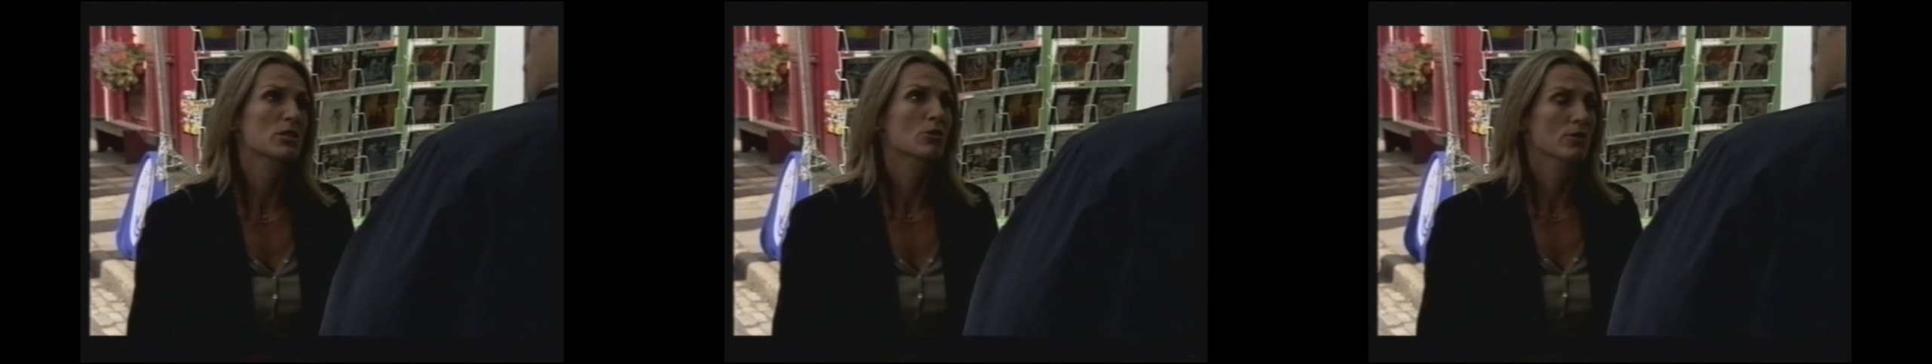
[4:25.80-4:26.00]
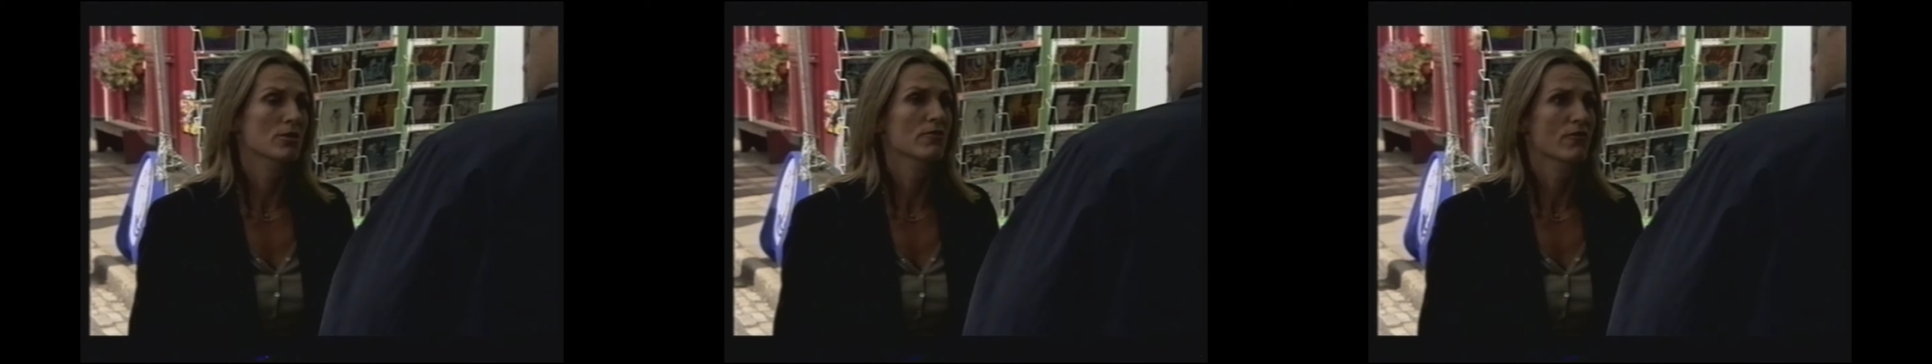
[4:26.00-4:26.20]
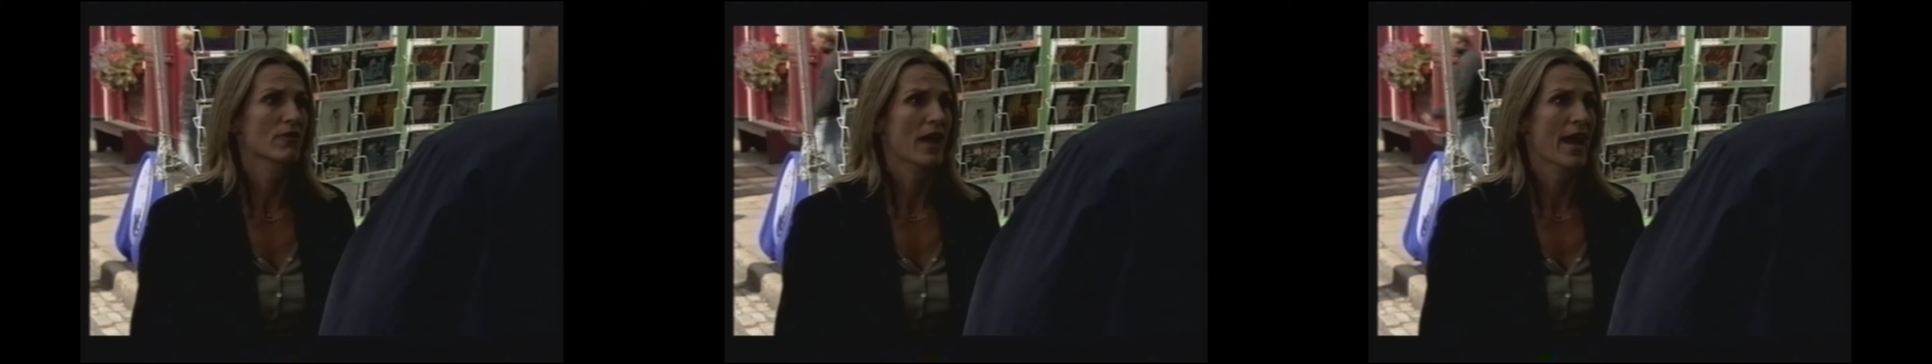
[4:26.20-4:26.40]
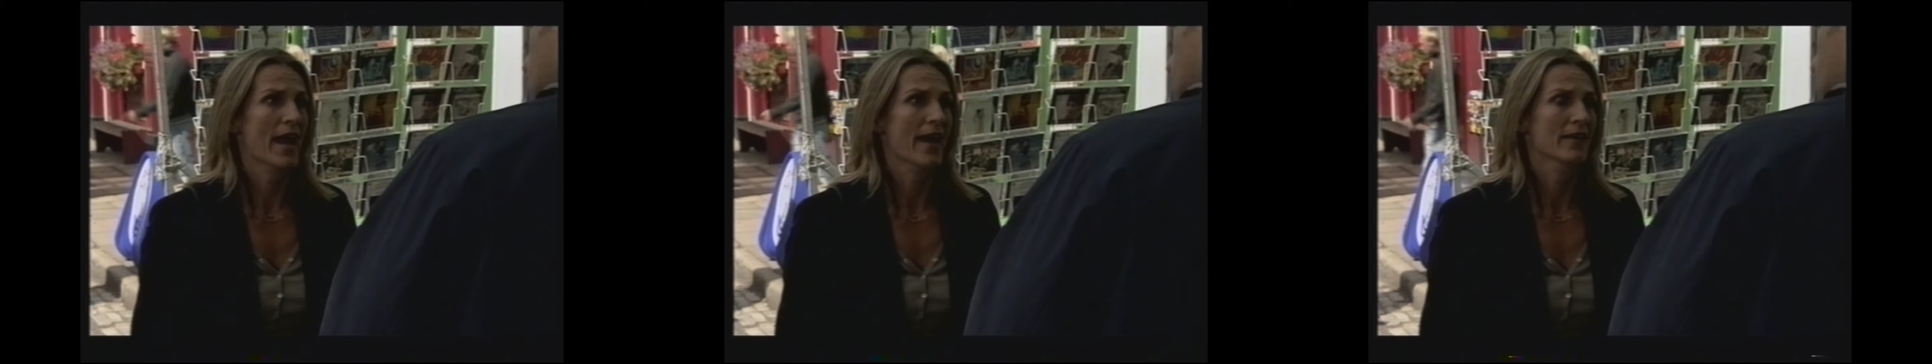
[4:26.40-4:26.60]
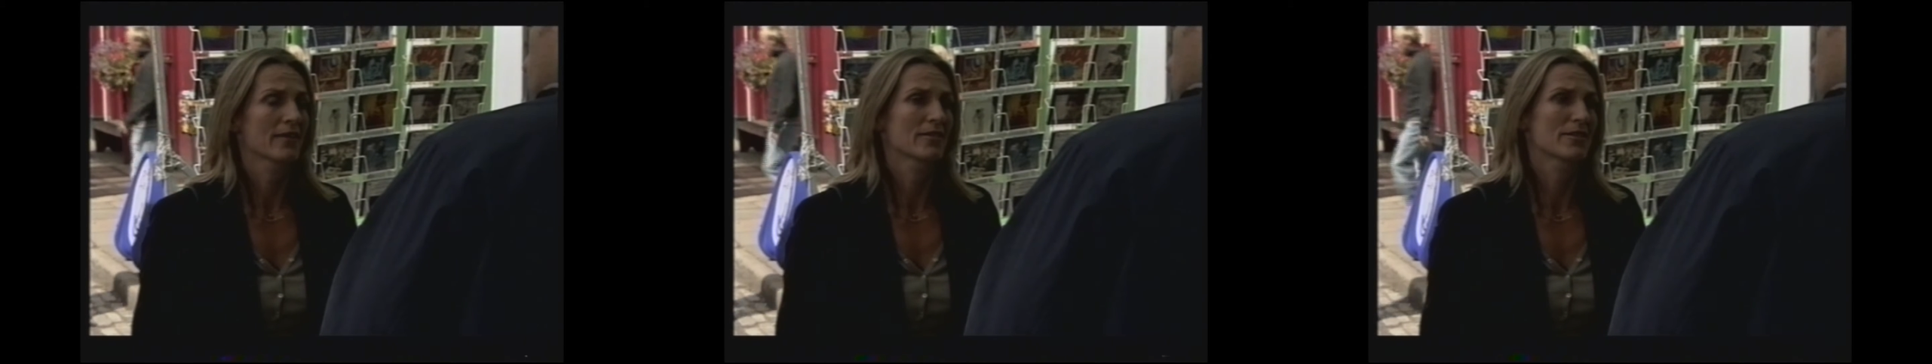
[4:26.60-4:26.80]
look at the
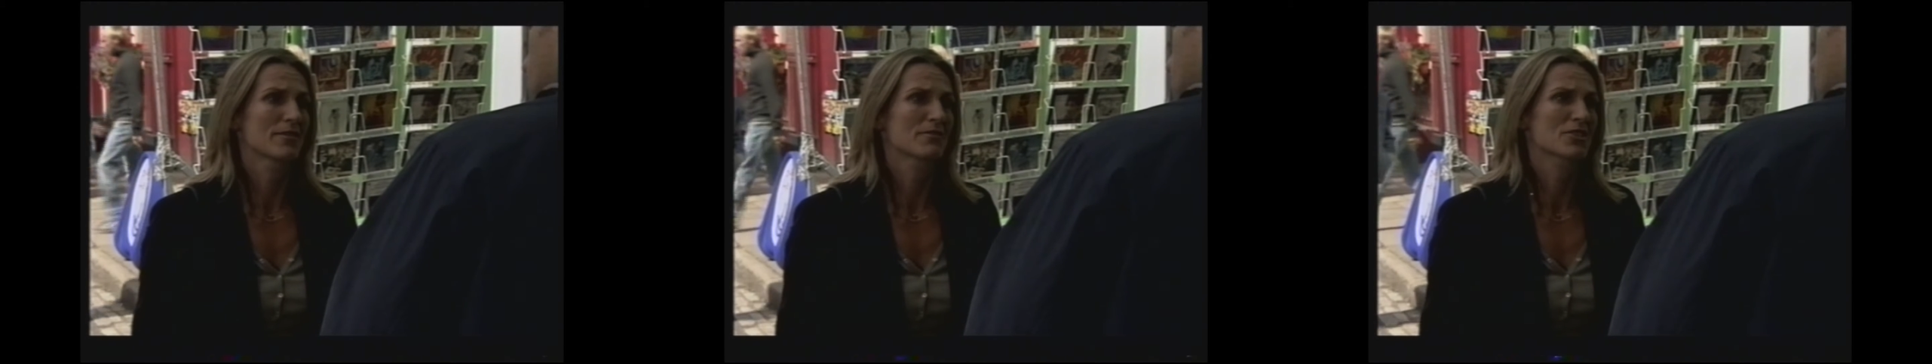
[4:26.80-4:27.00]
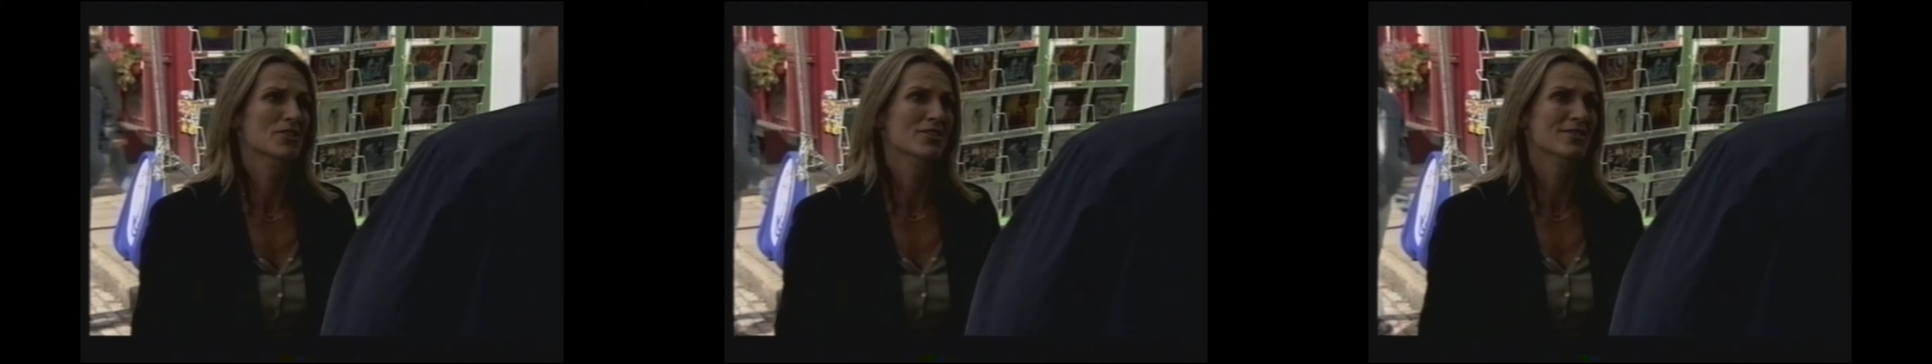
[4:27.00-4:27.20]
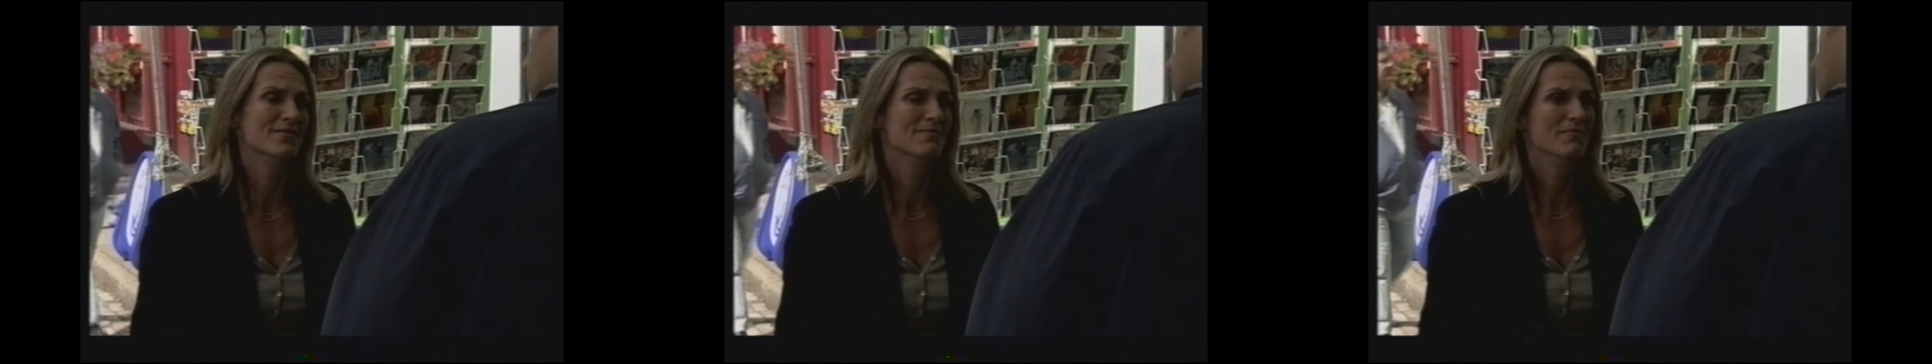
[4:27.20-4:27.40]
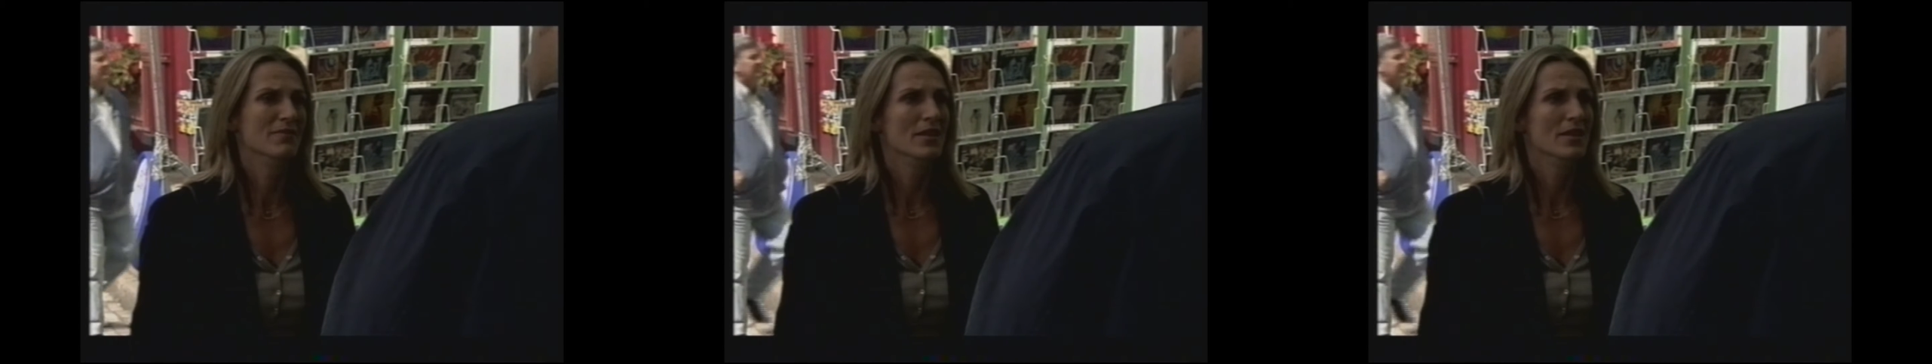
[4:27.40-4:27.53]
flat, just